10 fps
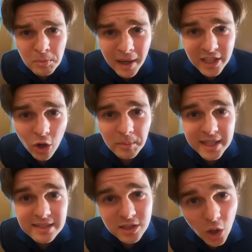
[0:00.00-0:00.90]
You might know
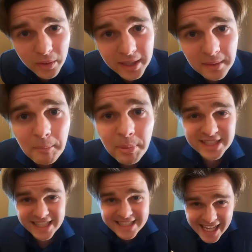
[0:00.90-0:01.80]
me as Logan,
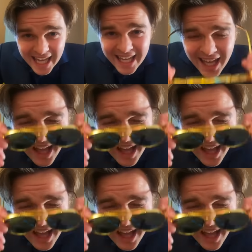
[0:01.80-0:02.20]
but today